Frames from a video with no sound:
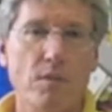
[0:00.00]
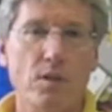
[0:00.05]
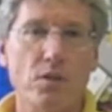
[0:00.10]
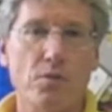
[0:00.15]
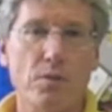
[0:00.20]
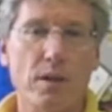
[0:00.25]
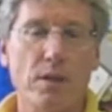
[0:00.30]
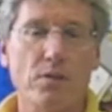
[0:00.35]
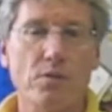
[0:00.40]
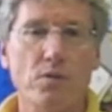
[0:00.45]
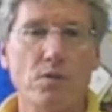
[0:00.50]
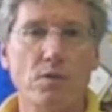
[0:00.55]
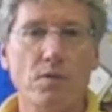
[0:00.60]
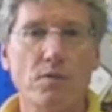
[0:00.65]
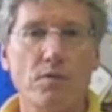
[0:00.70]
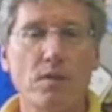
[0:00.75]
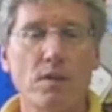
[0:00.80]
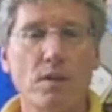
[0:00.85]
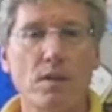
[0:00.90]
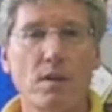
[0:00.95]
the Director
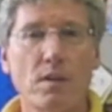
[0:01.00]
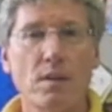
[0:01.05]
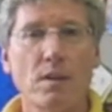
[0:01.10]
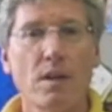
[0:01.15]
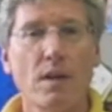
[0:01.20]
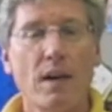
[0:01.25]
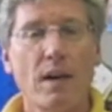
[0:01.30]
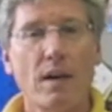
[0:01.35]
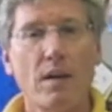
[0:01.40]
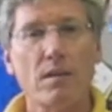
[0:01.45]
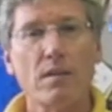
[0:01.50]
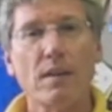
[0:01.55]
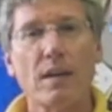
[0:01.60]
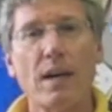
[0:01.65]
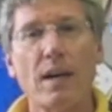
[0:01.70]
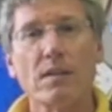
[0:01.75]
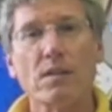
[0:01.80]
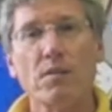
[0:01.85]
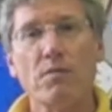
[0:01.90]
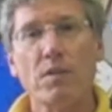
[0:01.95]
of the Healthy
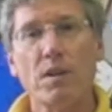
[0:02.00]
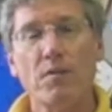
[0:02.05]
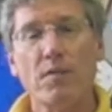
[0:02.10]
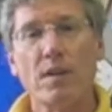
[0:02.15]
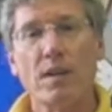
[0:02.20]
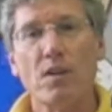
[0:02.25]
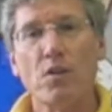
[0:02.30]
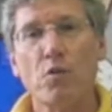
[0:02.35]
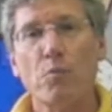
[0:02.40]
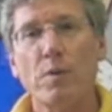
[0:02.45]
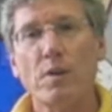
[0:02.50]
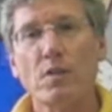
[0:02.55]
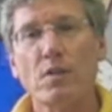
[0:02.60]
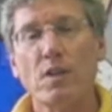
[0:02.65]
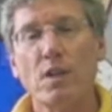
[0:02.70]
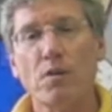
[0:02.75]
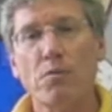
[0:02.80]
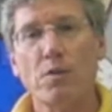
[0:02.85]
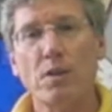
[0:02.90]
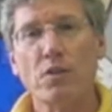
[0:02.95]
Active Living and
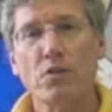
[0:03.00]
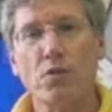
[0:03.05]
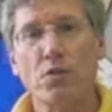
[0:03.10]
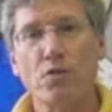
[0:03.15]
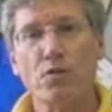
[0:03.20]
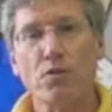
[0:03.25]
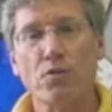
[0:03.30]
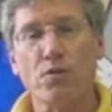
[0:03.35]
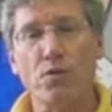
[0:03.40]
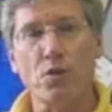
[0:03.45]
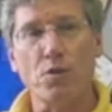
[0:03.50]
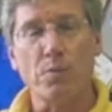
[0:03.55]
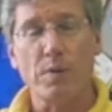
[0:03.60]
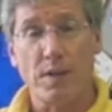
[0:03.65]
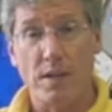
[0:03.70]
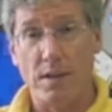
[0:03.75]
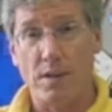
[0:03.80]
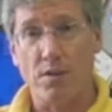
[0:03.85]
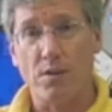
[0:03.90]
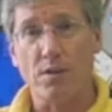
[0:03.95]
Obesity Research Group
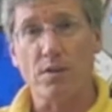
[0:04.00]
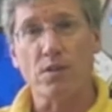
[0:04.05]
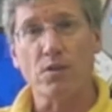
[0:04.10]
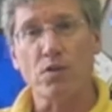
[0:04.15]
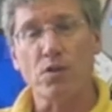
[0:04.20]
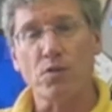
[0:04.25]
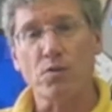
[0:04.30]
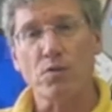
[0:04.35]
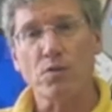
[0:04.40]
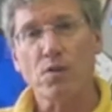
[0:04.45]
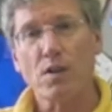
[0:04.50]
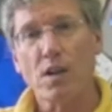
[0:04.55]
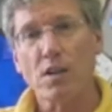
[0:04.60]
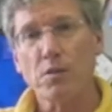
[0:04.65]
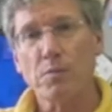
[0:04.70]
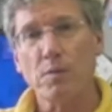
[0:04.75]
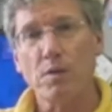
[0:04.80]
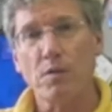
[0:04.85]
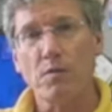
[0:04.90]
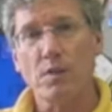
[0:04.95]
here at the Children's
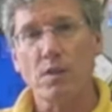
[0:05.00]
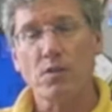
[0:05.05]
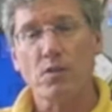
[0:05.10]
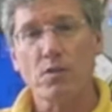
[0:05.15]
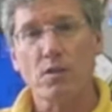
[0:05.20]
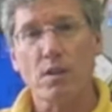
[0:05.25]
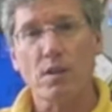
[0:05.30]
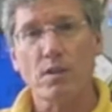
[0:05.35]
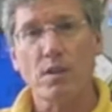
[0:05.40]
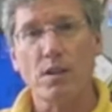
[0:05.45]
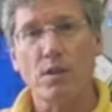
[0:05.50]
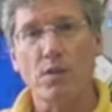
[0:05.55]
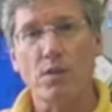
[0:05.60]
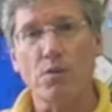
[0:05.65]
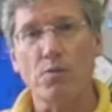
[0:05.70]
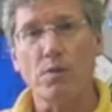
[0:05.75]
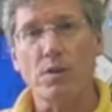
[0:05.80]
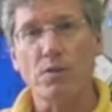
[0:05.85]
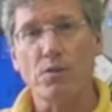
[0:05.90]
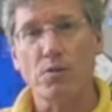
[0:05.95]
Hospital of Eastern
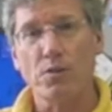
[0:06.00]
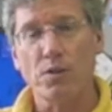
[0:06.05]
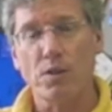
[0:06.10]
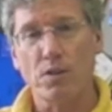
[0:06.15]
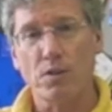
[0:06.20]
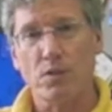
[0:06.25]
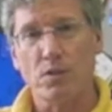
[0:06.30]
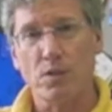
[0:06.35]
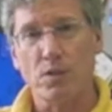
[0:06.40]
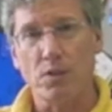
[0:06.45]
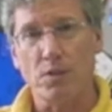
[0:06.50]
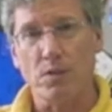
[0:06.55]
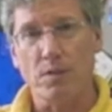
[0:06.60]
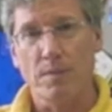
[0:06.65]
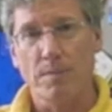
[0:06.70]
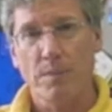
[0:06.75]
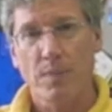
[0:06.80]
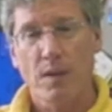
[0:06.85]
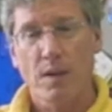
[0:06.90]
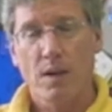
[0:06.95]
Ontario Research Institute.
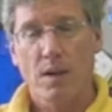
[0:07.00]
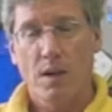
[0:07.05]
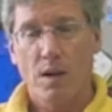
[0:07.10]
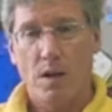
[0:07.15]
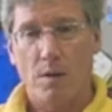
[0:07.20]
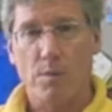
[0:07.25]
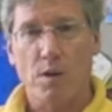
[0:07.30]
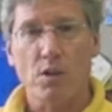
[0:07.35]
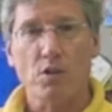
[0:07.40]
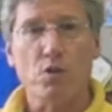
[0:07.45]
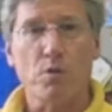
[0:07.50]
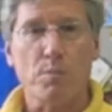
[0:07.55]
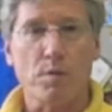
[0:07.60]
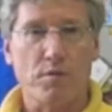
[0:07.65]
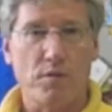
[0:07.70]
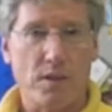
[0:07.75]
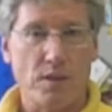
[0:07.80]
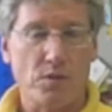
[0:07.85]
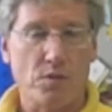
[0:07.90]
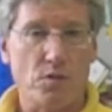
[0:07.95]
I'm also a
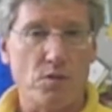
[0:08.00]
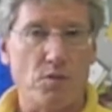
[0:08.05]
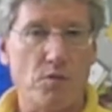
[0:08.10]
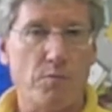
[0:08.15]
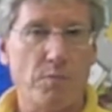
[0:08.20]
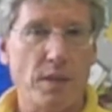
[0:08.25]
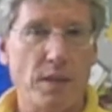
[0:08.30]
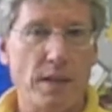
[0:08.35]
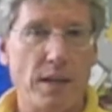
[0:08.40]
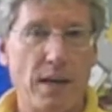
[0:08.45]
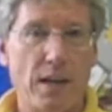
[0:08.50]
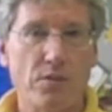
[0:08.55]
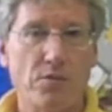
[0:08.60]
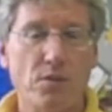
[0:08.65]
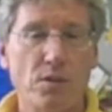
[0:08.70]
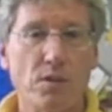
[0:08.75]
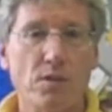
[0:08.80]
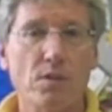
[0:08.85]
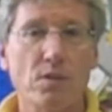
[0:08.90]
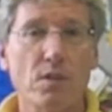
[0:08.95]
Professor of
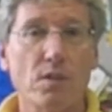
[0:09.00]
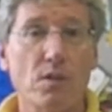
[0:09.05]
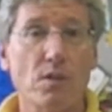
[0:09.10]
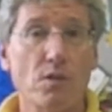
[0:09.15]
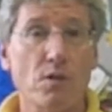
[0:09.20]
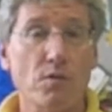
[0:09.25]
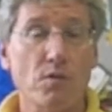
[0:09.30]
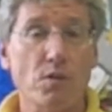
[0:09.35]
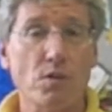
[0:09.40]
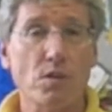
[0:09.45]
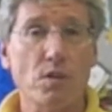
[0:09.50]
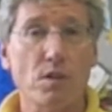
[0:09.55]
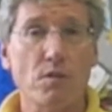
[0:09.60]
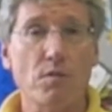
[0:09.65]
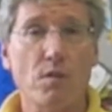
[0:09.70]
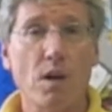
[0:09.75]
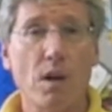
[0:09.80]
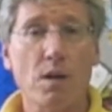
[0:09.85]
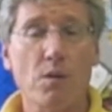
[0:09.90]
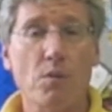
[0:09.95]
Pediatrics at the University
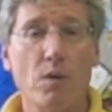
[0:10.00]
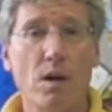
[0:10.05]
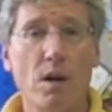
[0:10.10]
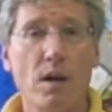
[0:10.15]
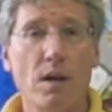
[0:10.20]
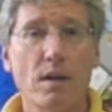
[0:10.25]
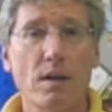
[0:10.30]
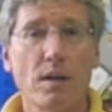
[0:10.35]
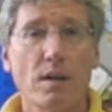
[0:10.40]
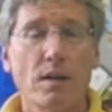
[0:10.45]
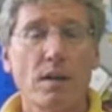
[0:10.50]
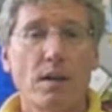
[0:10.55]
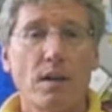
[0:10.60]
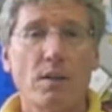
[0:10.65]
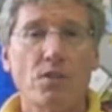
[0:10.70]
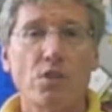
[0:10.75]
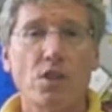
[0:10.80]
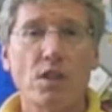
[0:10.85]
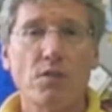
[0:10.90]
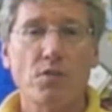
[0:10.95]
of Ottawa
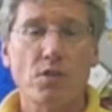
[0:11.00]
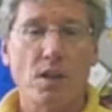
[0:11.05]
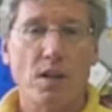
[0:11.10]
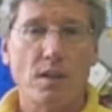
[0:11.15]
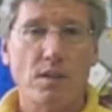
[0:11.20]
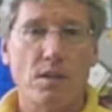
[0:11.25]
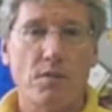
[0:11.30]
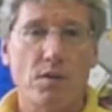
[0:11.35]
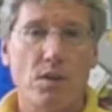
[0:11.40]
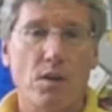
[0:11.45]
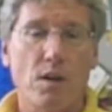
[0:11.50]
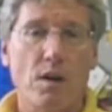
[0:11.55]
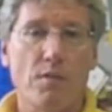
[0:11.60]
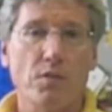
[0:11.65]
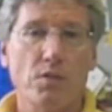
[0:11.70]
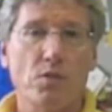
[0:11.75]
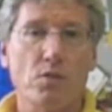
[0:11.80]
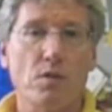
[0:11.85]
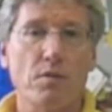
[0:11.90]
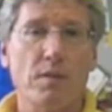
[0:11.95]
and Chief Scientific
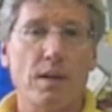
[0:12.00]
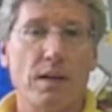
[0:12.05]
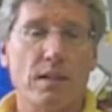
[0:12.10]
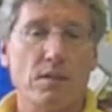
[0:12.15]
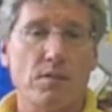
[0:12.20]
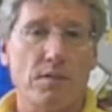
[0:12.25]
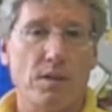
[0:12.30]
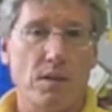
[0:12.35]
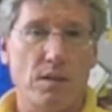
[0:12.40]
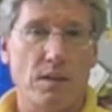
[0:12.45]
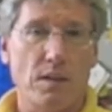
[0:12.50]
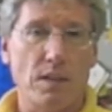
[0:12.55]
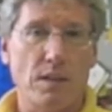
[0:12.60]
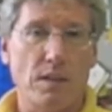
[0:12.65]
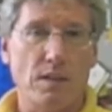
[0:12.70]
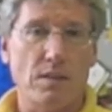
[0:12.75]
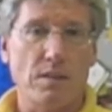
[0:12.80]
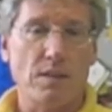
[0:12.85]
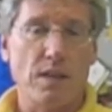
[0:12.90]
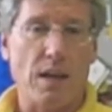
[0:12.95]
Officer of Active Healthy
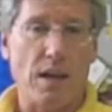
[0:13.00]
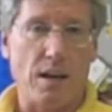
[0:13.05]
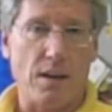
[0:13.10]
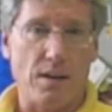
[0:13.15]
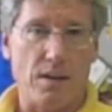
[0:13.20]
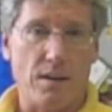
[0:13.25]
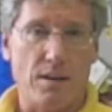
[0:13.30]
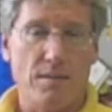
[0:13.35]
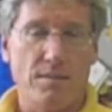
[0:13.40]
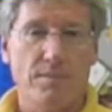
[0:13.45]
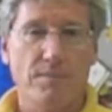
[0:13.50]
Kids Canada.